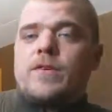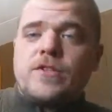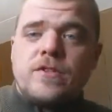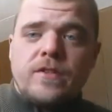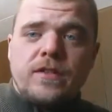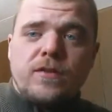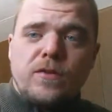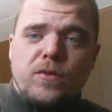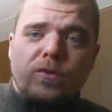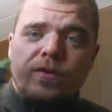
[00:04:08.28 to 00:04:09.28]
I would have showed you the
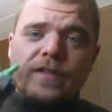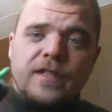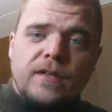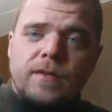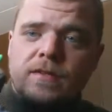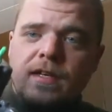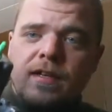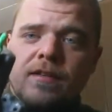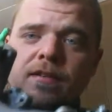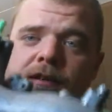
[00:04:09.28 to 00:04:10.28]
whole thing about
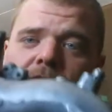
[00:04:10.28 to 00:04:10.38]
taking this